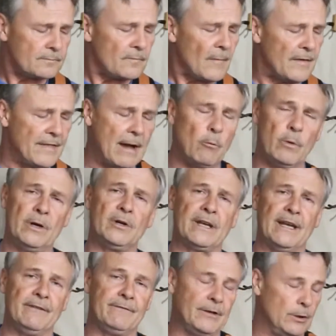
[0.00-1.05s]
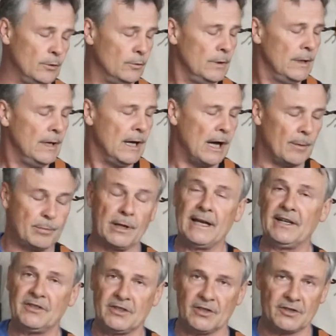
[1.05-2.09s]
that will give you a
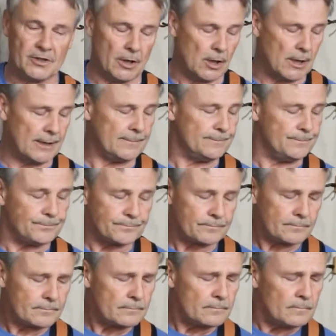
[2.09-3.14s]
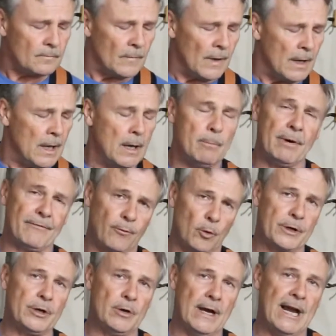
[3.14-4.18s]
place to start before
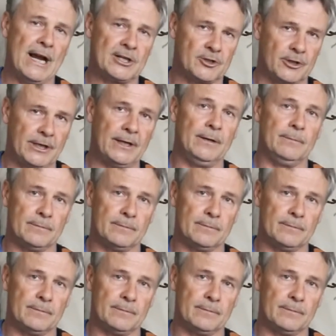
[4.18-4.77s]
you actually